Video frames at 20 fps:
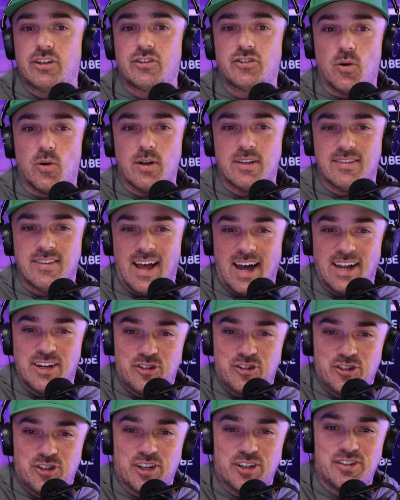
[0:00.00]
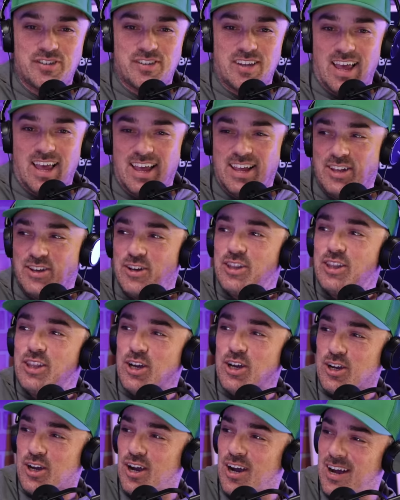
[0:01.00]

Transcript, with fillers: So it's not just a good looker.